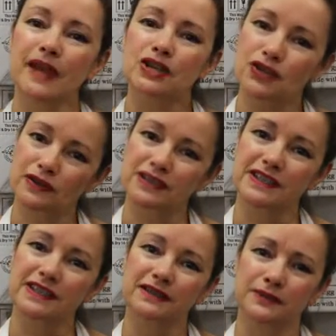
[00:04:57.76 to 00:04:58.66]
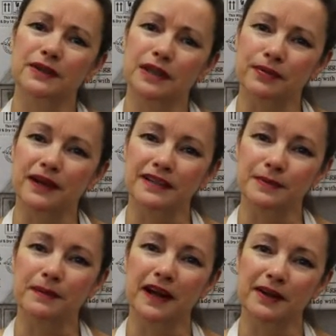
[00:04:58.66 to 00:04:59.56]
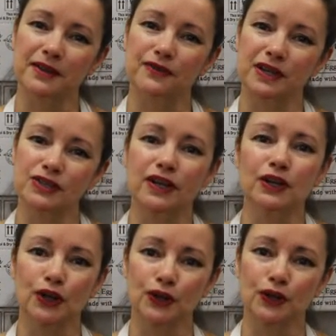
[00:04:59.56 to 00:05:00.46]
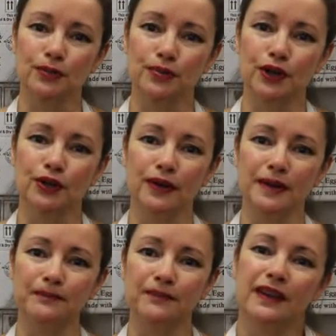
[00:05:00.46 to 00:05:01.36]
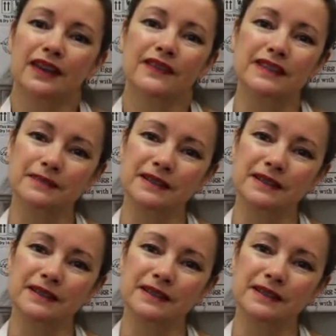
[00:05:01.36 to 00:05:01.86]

Chocolatier are really proud to be part of the Fair Trade Cocoa program. This